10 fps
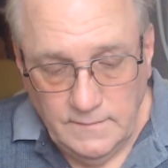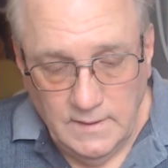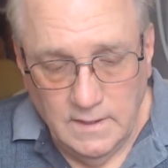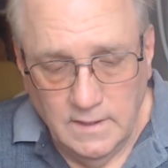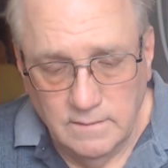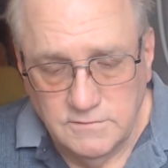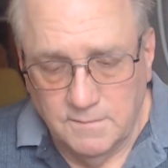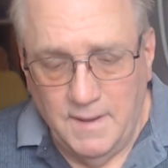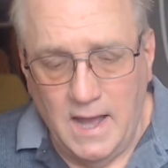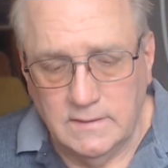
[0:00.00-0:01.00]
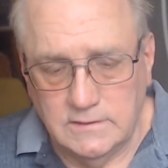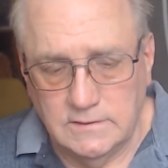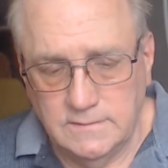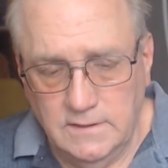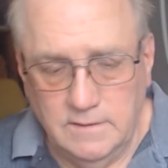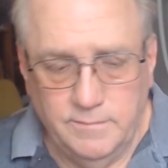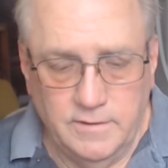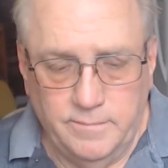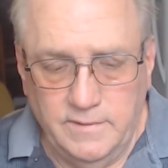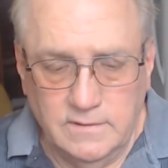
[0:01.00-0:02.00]
It was a box, and you put
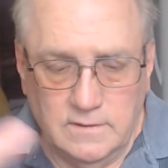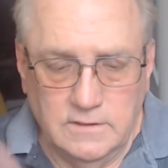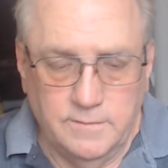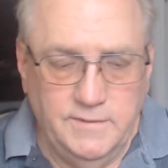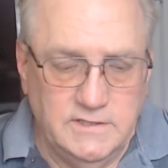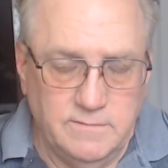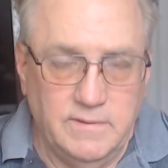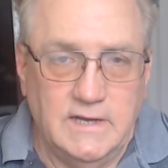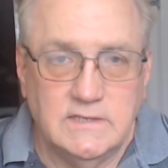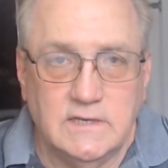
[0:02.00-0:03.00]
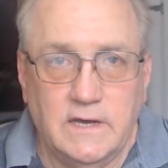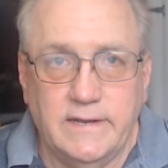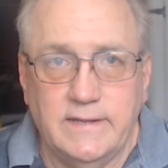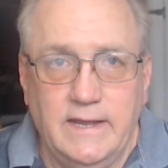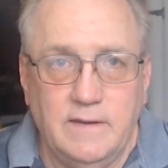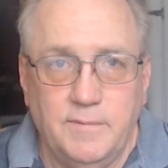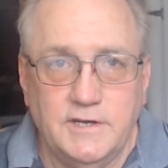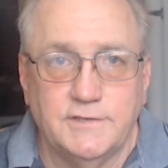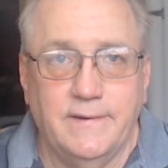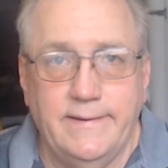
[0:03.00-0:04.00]
a clear piece of plastic on it that had a
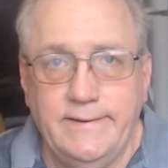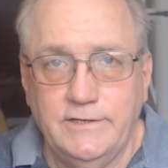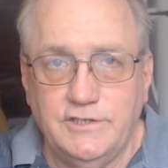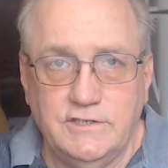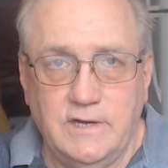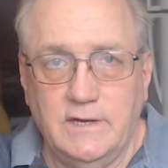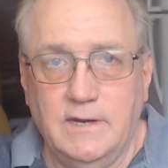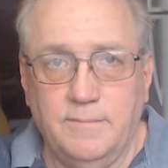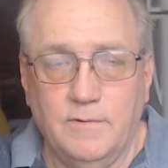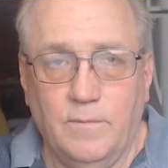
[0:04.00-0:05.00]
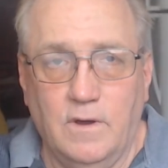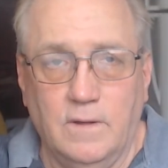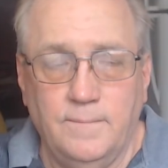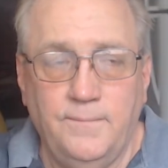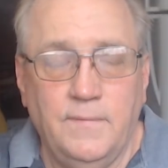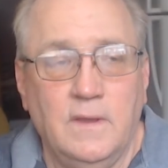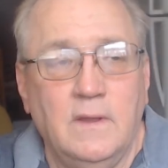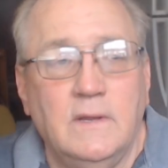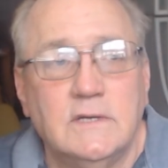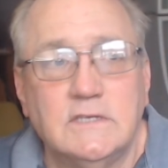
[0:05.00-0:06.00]
picture on it and shine it up on the wall.
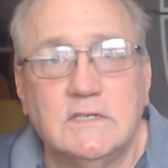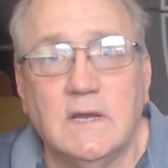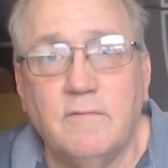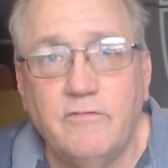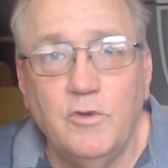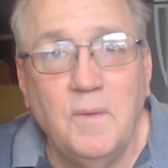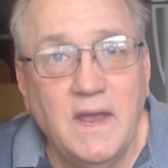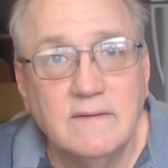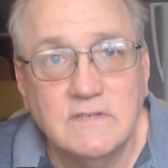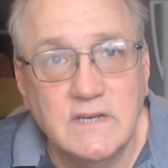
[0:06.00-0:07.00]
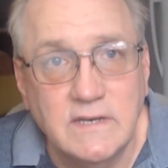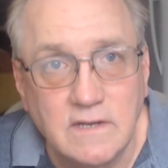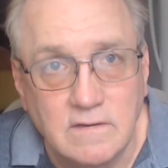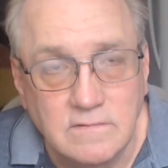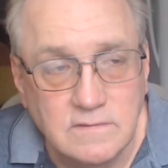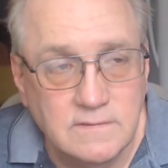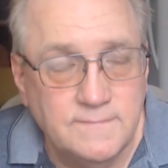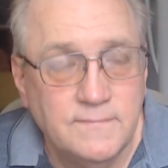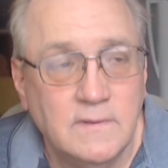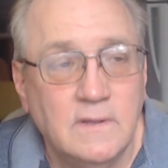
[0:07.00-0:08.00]
Some of you may have seen those.
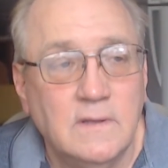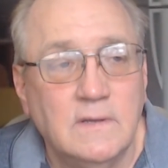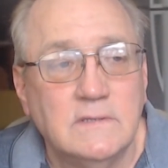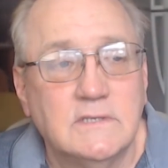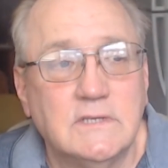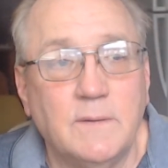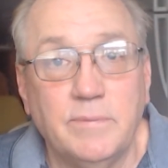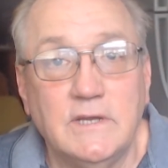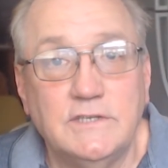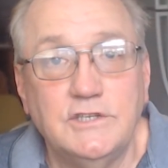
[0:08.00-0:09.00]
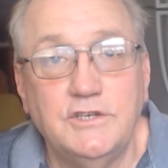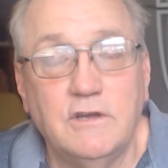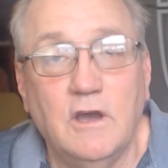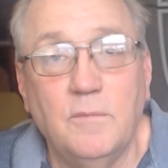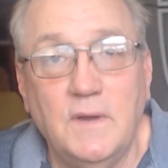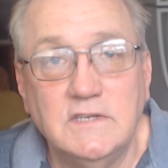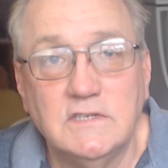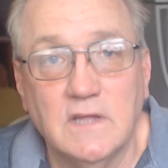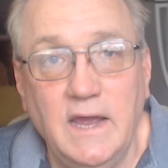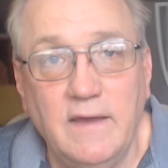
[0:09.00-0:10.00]
Some places you go may
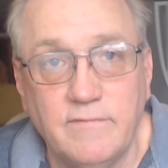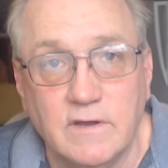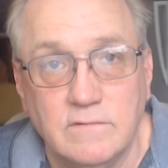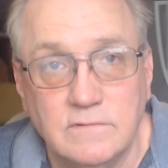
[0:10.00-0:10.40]
still have those.